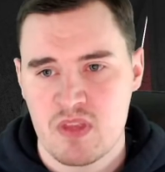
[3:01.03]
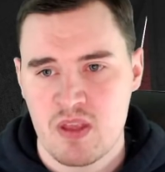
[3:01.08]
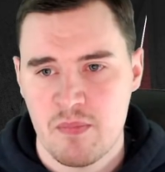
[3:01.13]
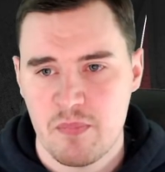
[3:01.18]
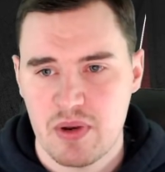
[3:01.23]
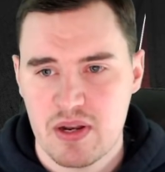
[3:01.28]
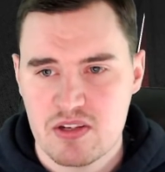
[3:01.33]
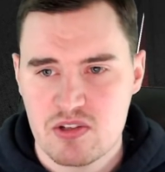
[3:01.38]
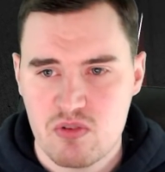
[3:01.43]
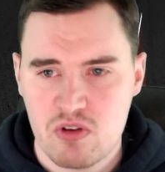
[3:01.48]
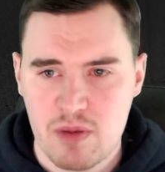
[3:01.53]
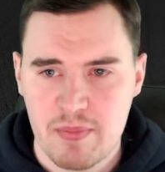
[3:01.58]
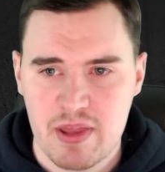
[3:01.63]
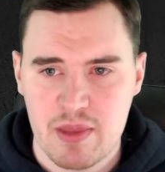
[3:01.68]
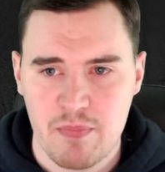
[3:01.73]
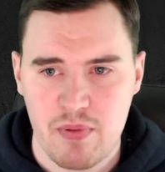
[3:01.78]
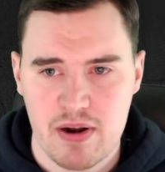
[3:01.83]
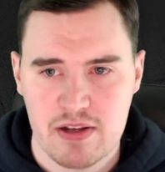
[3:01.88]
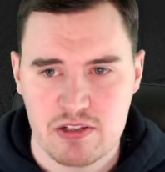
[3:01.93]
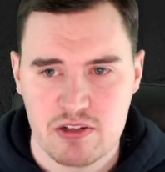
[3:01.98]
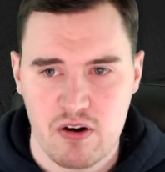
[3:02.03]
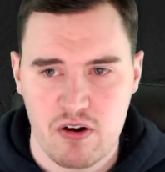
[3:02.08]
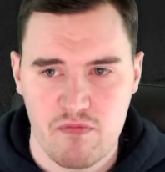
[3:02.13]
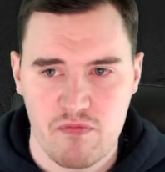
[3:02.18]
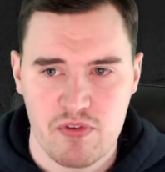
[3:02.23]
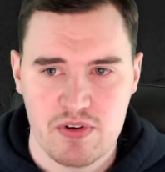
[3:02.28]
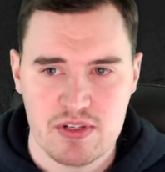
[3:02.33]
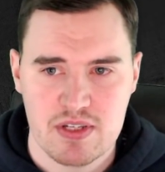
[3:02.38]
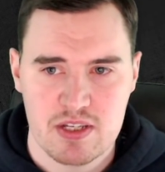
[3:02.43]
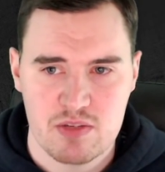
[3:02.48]
But let's talk about the press
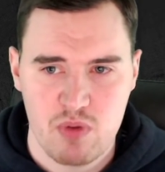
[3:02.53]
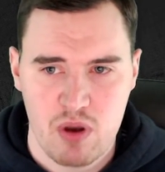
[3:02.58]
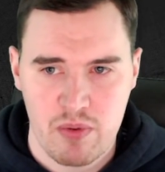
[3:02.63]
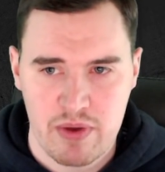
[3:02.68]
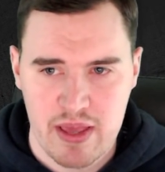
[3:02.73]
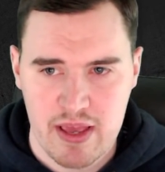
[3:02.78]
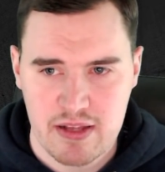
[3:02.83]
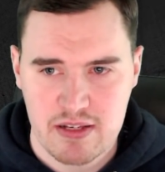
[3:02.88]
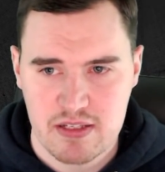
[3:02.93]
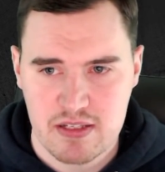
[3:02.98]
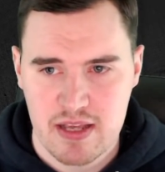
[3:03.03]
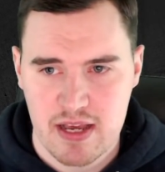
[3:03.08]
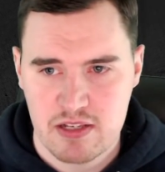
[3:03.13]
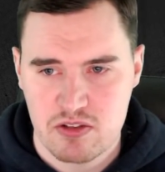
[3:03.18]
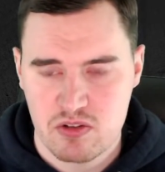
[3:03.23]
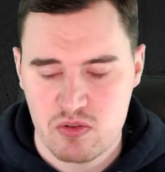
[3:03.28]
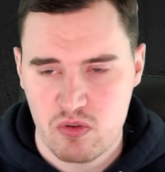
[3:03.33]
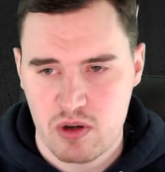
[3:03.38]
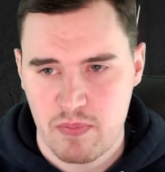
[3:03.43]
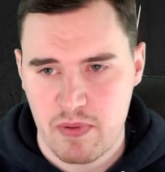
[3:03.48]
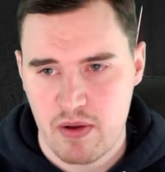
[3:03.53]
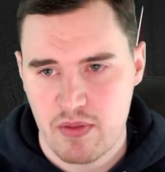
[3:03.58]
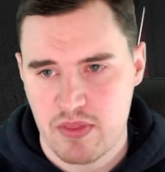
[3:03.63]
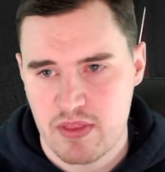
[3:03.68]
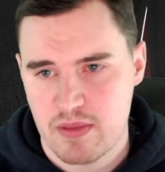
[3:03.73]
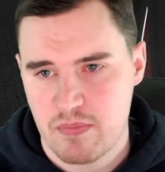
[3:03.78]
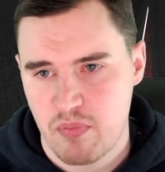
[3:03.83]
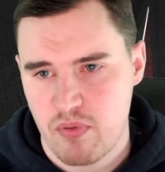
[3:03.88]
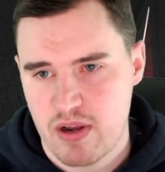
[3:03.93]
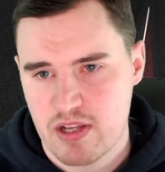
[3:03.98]
conference. That's why we're here today, to talk about
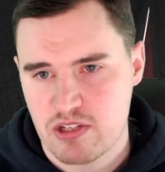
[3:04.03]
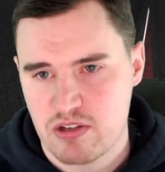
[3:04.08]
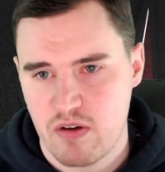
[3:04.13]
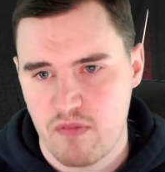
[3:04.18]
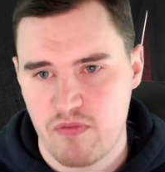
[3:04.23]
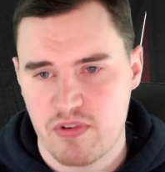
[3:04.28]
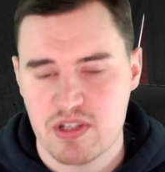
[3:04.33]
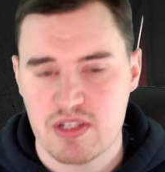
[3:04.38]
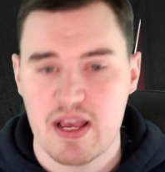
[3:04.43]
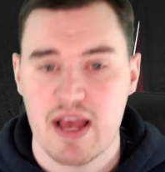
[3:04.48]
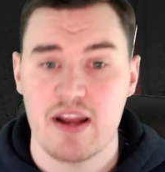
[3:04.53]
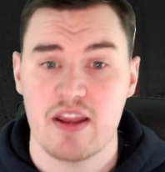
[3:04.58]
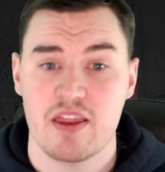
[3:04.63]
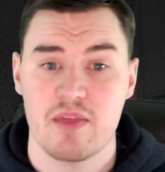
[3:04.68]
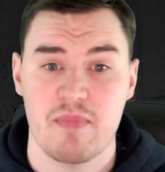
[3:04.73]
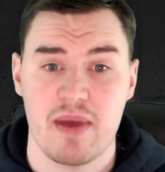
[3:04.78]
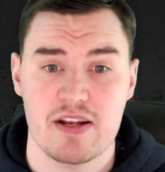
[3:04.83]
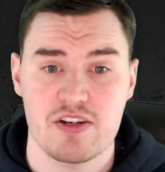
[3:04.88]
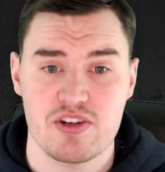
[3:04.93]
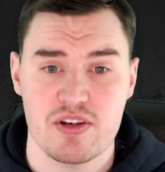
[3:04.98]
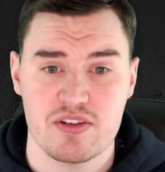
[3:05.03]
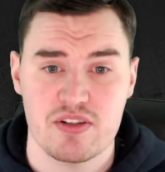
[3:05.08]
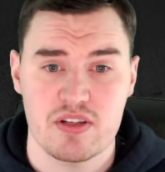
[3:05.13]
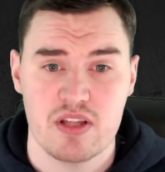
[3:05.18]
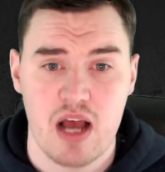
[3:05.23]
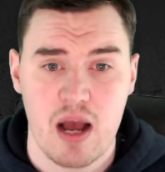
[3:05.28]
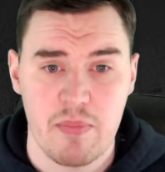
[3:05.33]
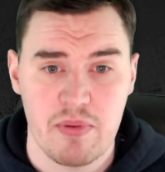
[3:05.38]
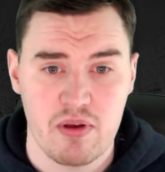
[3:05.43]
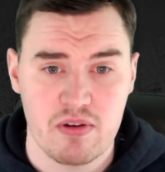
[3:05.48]
the press conference ahead of the Manchester
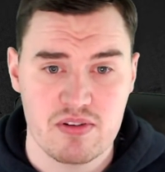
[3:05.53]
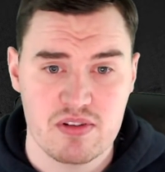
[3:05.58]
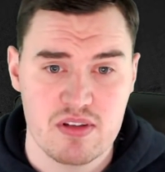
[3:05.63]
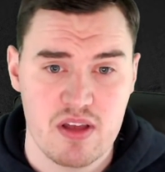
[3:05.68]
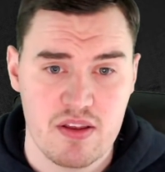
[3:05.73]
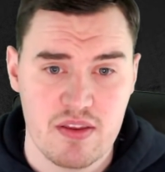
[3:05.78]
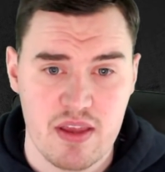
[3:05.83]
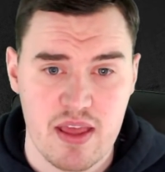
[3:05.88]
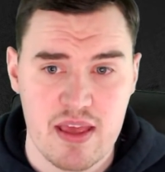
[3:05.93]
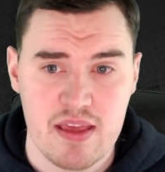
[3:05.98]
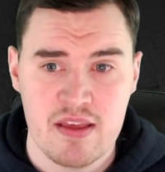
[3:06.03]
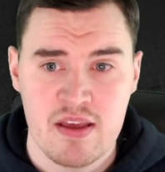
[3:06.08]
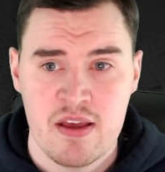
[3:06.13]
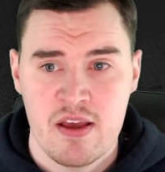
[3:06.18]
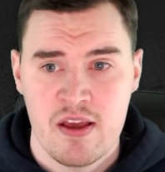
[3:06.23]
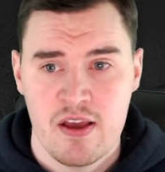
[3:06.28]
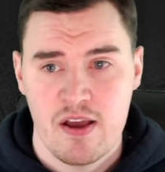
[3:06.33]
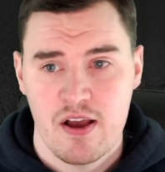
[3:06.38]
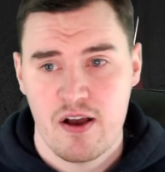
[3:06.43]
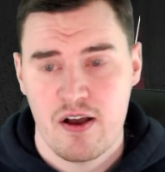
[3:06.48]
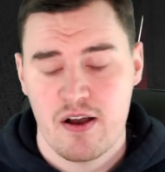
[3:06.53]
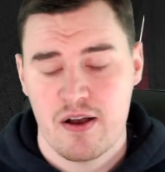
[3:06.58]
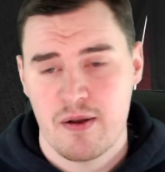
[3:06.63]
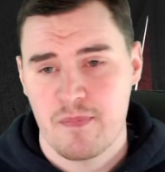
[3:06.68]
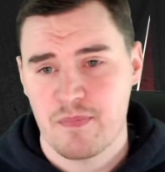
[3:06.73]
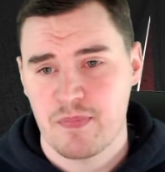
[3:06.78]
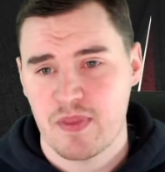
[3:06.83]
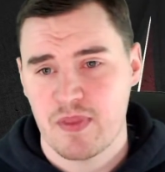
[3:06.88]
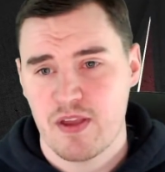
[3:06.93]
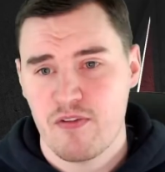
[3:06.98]
derby on Sunday.
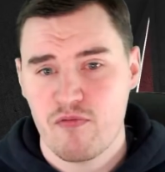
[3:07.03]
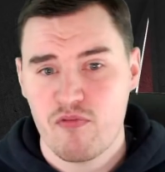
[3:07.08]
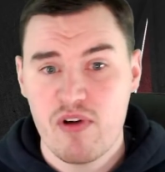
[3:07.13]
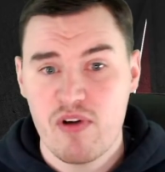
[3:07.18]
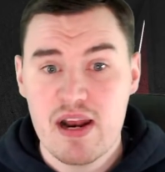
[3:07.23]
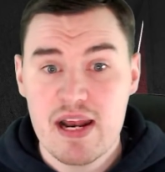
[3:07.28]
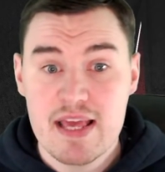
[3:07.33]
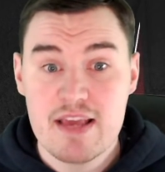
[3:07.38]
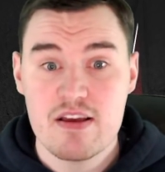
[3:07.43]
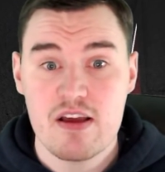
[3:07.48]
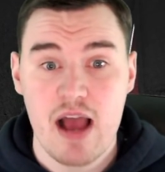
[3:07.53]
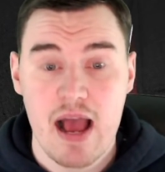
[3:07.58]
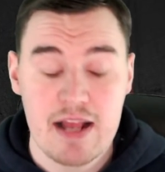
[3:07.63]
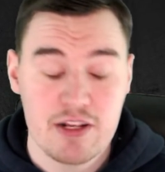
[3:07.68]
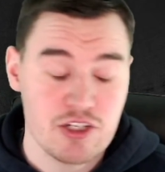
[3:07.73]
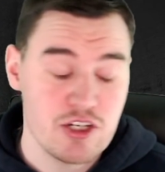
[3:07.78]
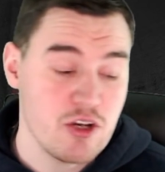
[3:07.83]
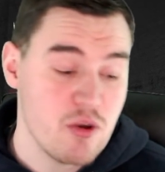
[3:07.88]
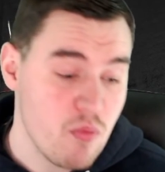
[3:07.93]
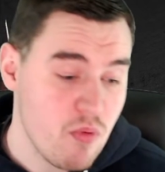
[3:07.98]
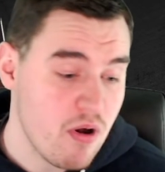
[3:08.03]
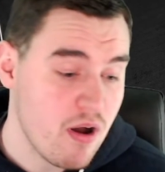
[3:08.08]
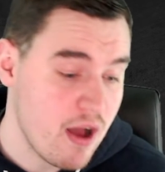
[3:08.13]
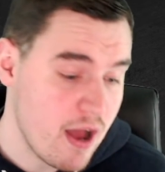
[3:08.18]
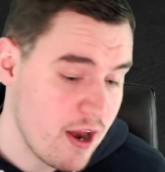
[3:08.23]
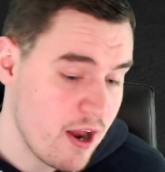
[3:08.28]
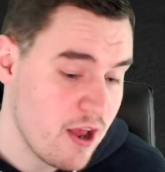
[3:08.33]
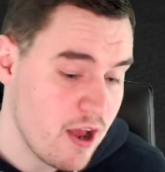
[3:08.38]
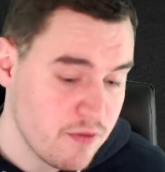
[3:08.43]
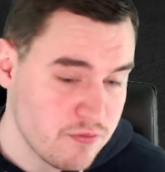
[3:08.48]
Really, do you know what?
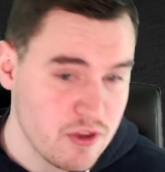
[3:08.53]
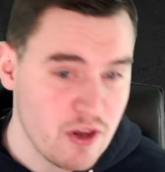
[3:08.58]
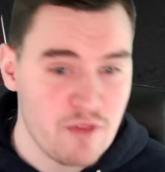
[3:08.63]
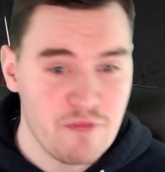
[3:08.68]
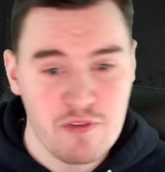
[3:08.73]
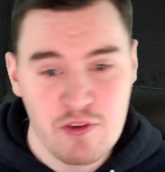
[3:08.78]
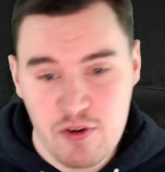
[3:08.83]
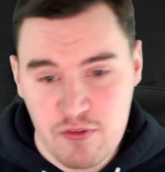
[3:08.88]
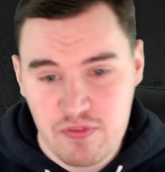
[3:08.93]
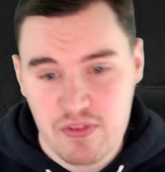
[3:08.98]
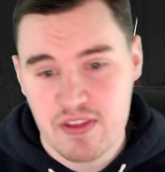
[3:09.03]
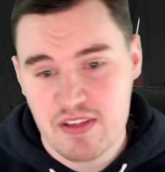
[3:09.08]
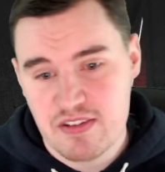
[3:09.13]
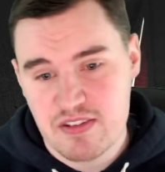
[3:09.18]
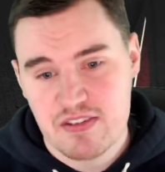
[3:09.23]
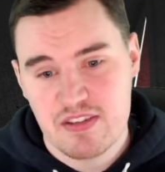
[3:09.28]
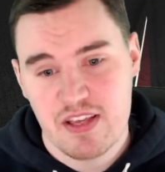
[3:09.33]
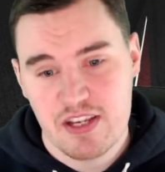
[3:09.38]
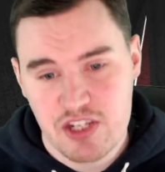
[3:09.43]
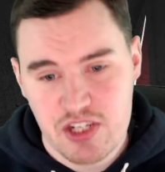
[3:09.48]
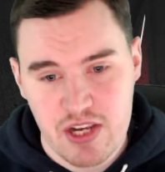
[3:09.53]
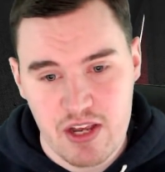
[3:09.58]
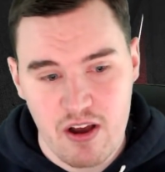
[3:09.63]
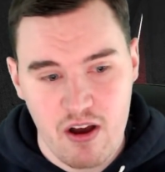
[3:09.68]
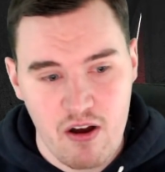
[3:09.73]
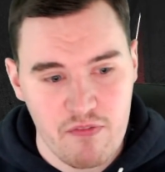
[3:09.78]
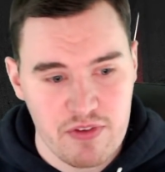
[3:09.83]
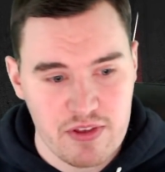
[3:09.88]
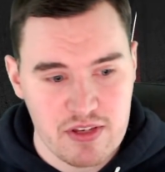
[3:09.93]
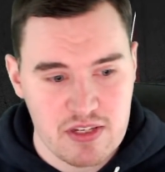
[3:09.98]
I've done a few of these this year,
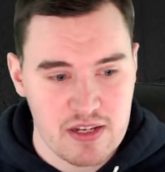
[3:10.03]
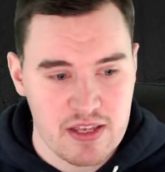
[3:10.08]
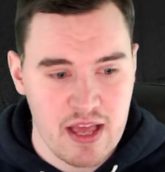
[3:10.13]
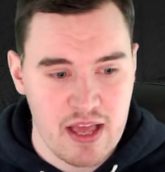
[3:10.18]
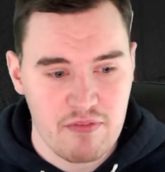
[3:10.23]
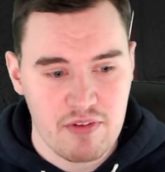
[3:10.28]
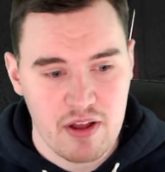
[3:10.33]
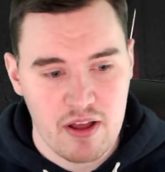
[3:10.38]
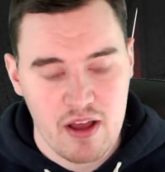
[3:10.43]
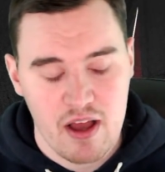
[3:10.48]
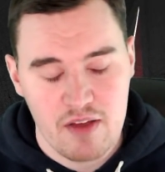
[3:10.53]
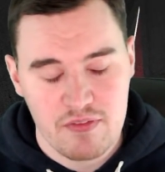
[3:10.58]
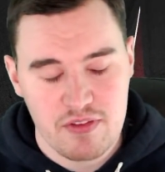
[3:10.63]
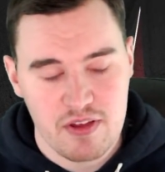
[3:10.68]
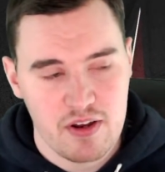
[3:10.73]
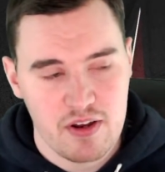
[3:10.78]
obviously, haven't I?